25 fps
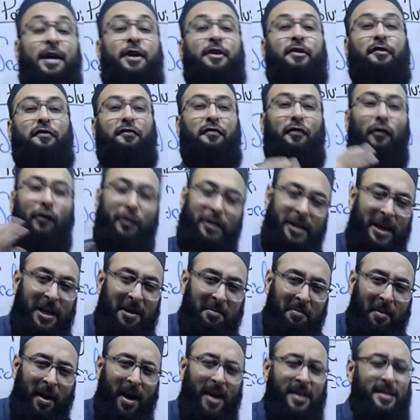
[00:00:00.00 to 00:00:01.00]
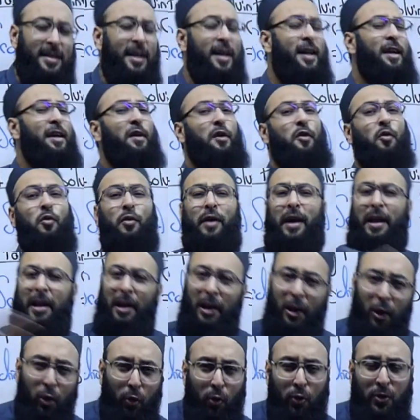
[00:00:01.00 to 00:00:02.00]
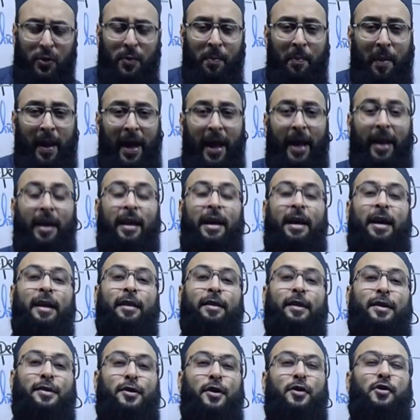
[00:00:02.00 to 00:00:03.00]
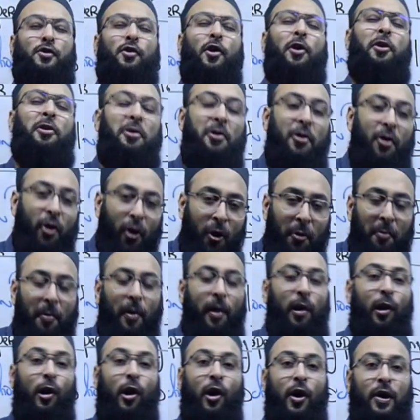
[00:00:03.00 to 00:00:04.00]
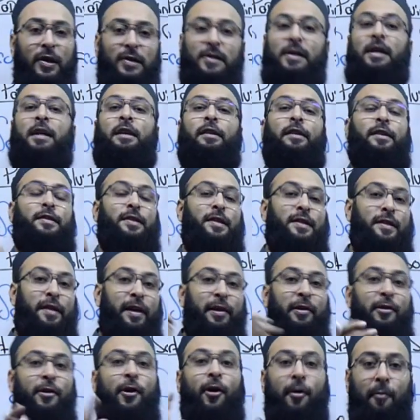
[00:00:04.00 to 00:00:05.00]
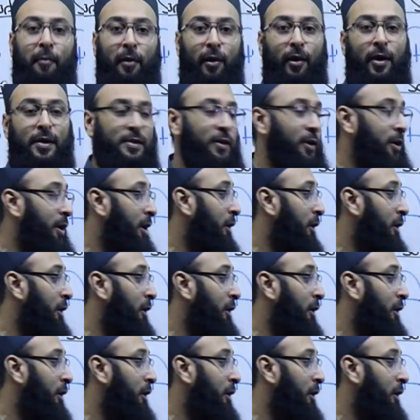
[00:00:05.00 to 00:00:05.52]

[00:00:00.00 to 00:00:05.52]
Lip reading: 14 marks. You can lose, man. This is your normal loss. This is the normal loss you can